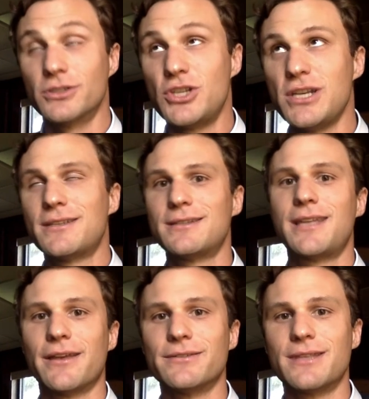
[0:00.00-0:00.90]
Jesus
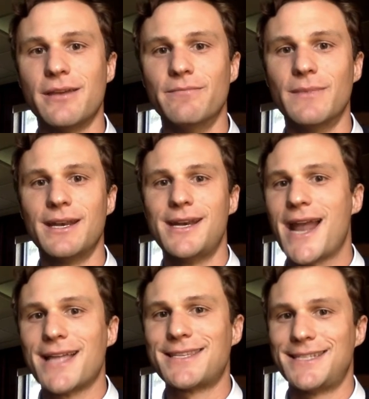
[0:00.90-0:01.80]
tells them
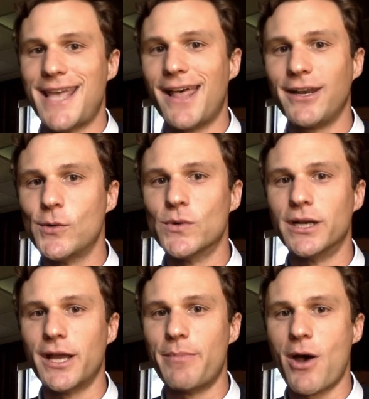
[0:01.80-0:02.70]
not to tell
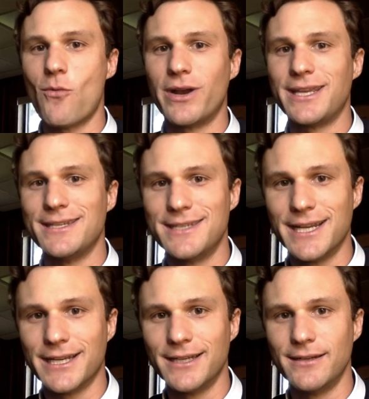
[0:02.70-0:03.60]
anyone about what he's
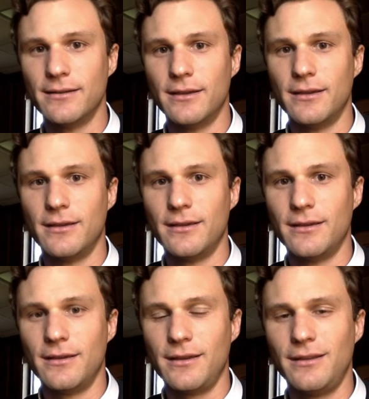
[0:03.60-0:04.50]
done.
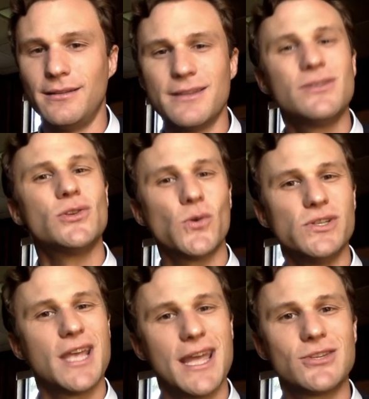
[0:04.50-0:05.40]
And this is
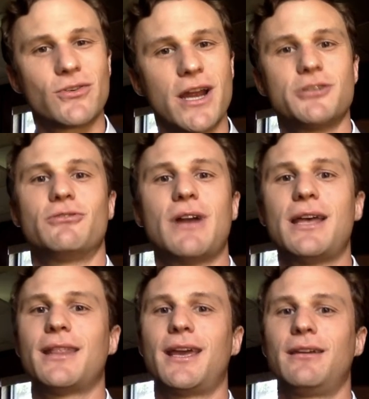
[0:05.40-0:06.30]
always a head scratcher,
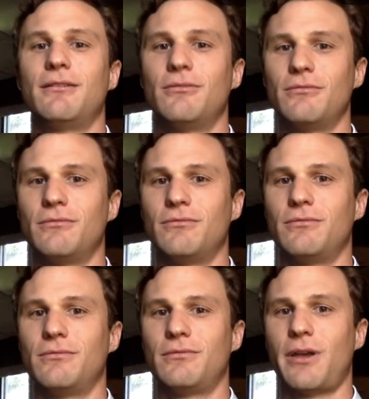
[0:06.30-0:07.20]
right?
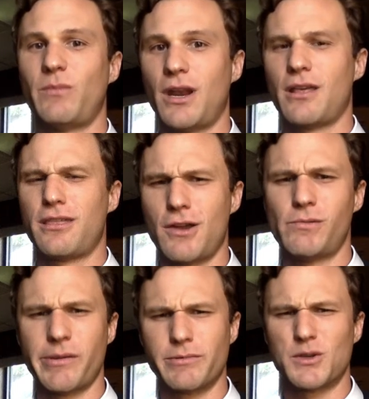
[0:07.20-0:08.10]
I thought
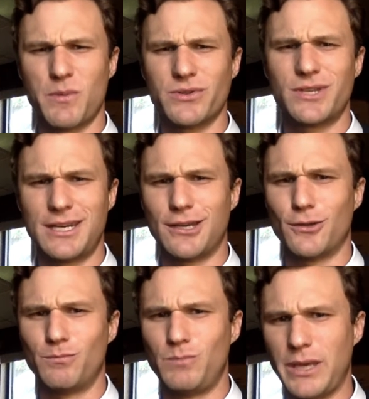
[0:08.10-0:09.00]
we were supposed to
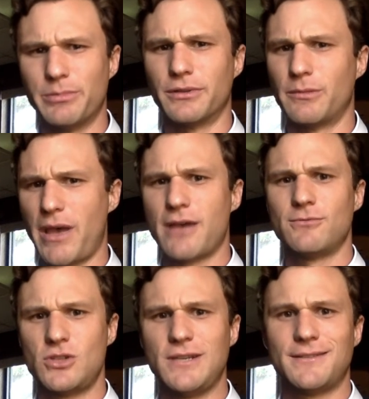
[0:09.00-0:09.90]
tell people
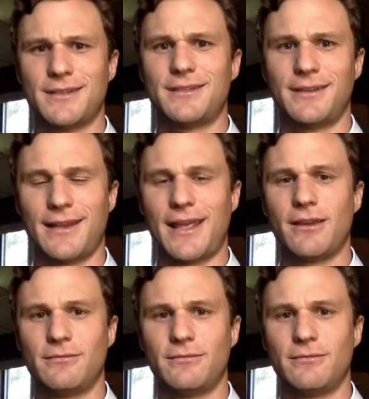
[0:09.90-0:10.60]
about Jesus and